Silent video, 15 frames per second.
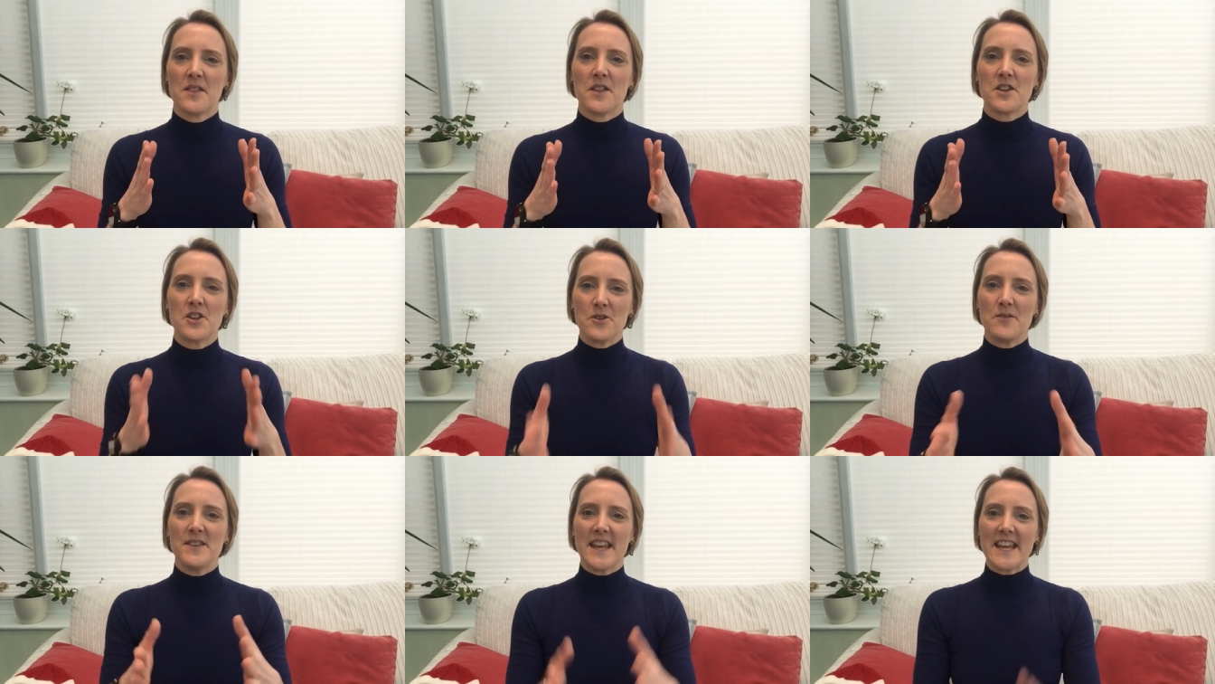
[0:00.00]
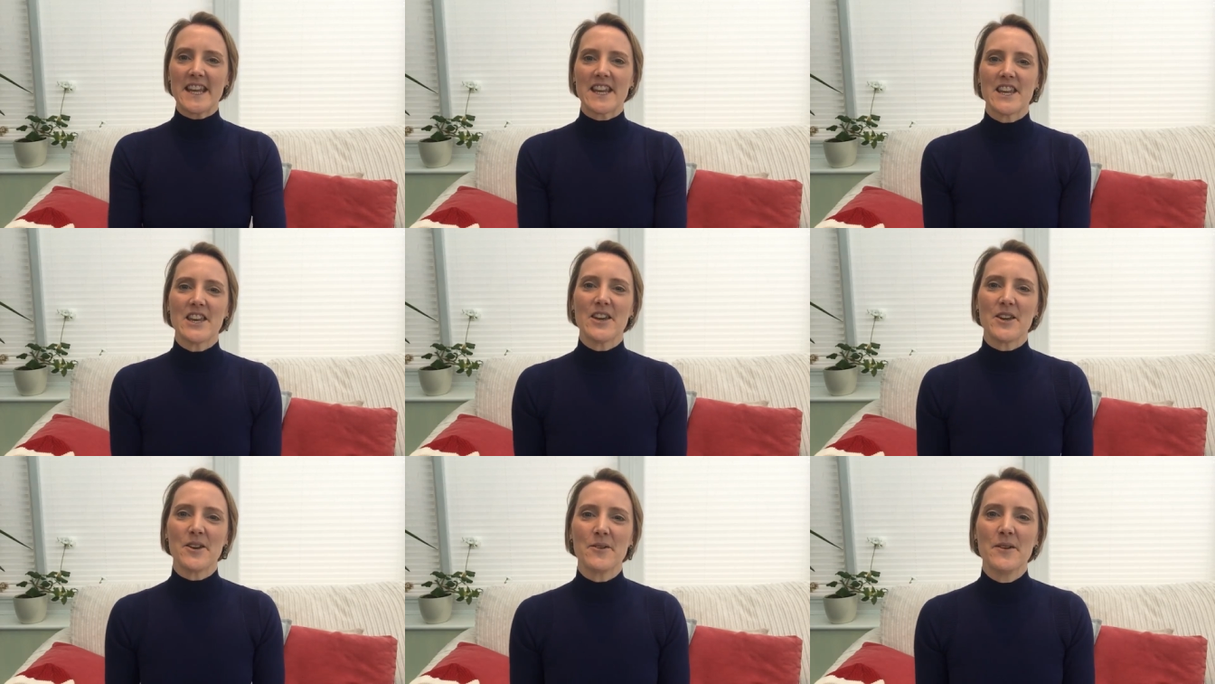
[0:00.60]
the unique
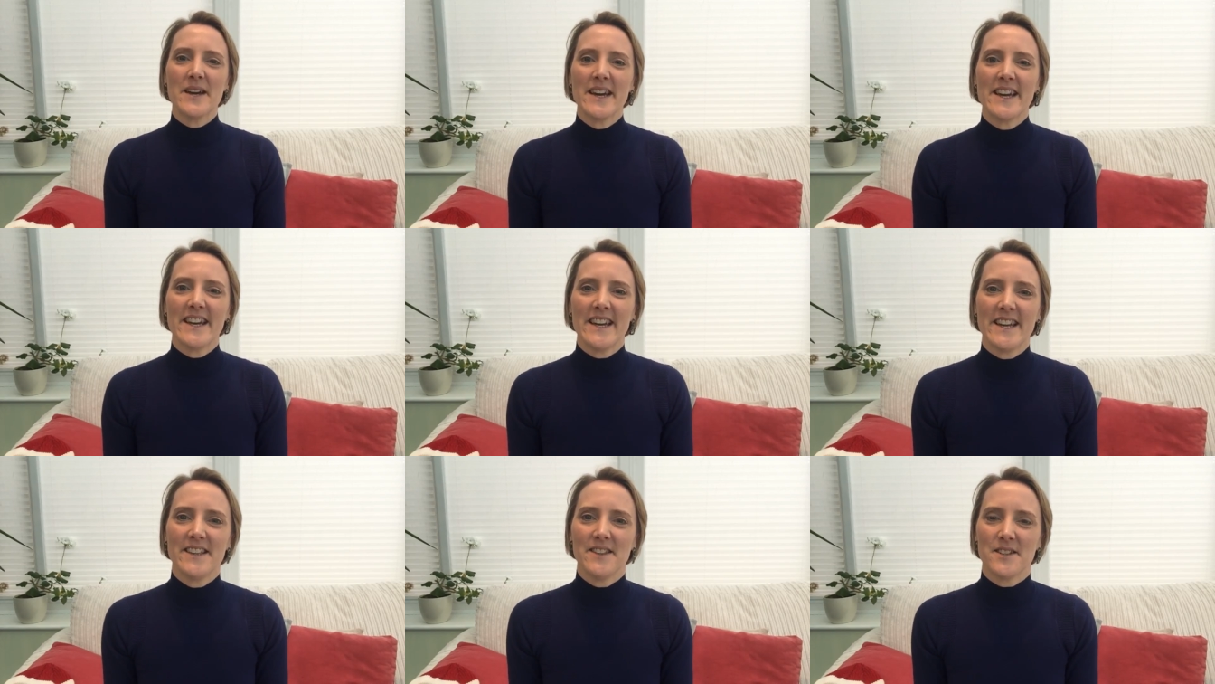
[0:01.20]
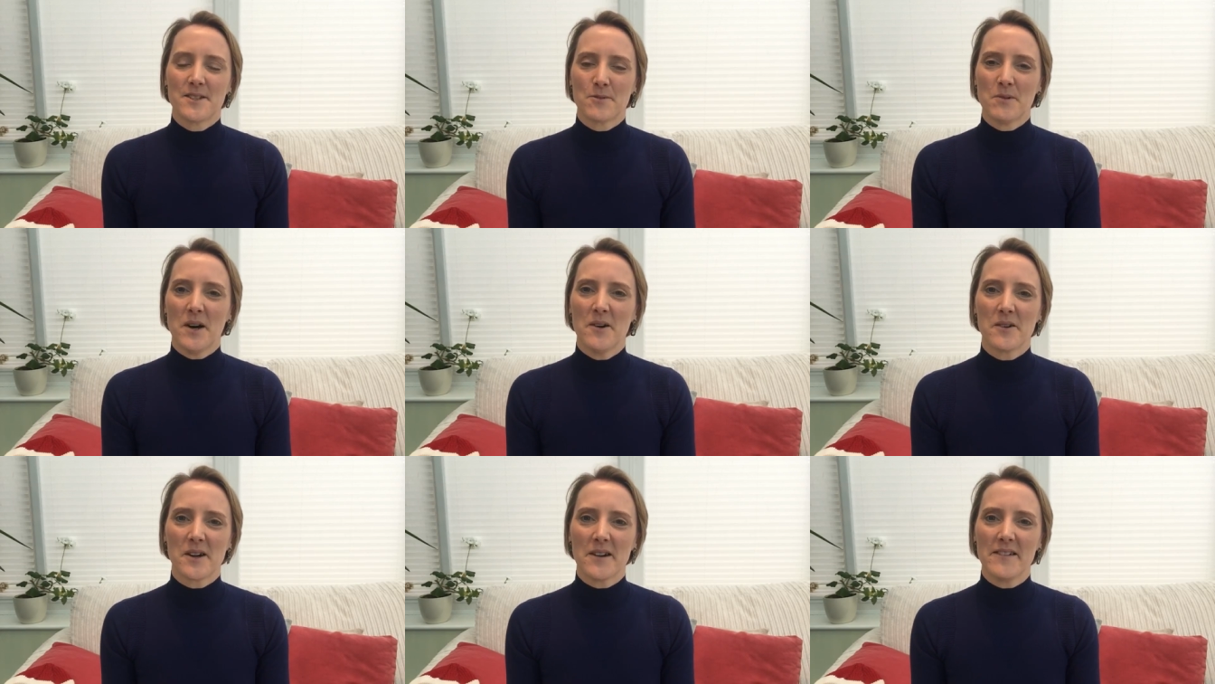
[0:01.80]
you in this
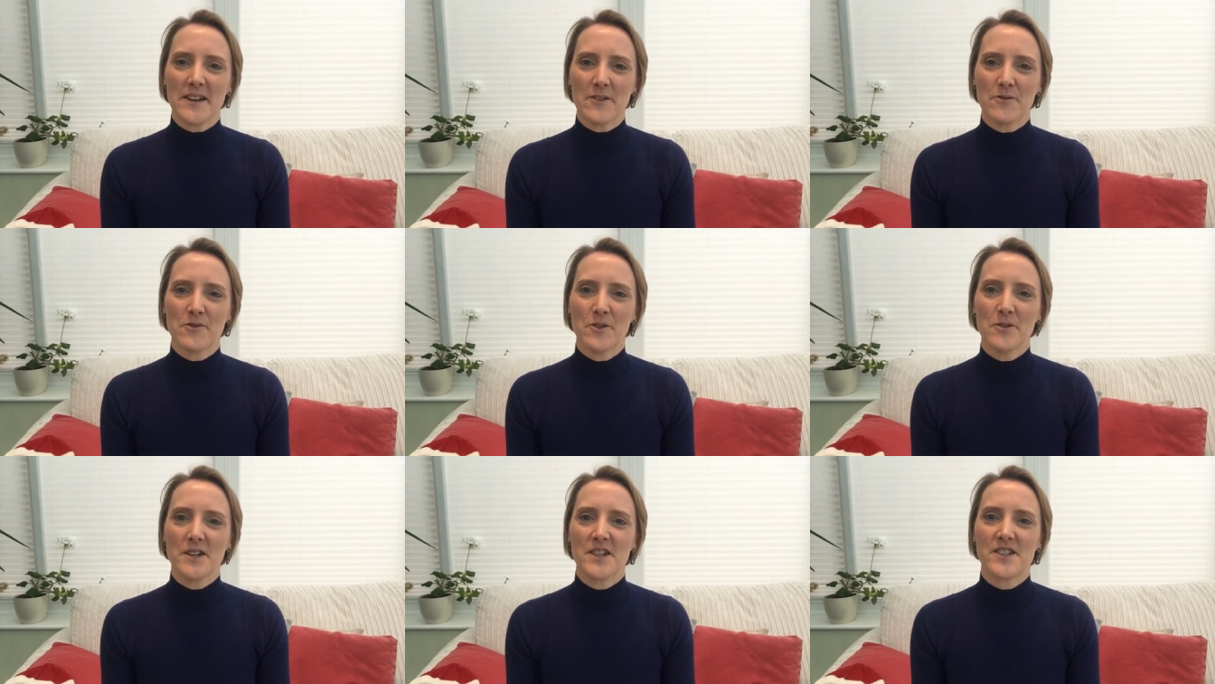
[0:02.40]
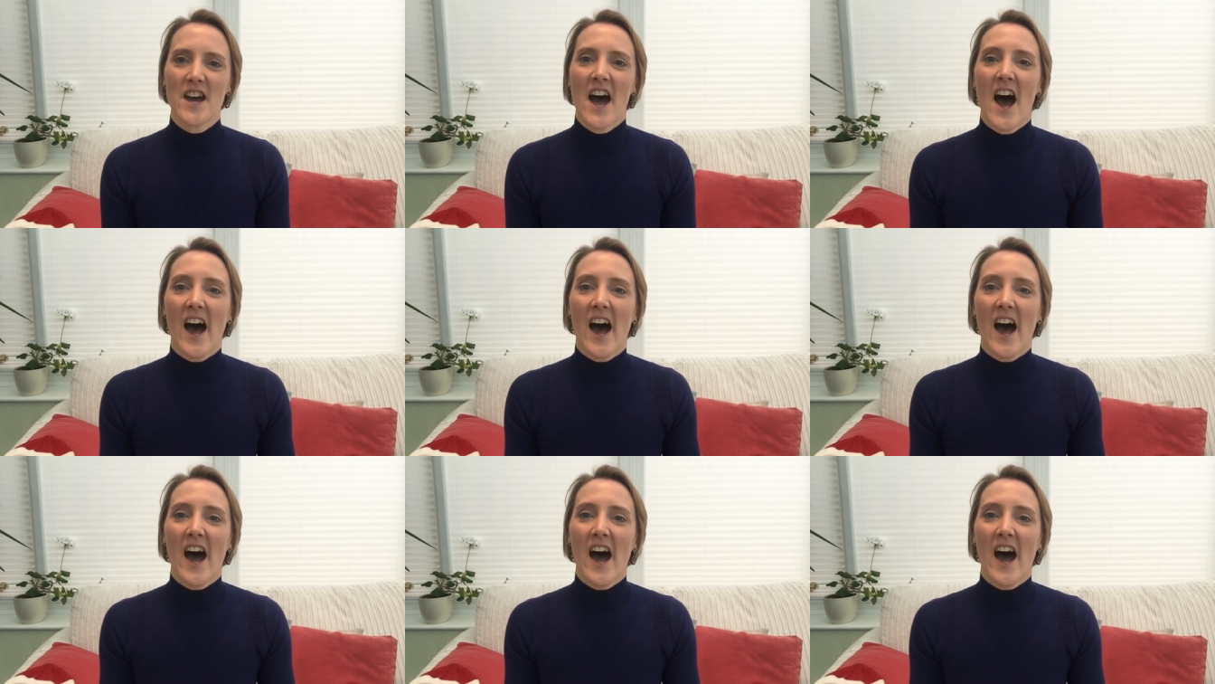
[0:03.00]
world going forward?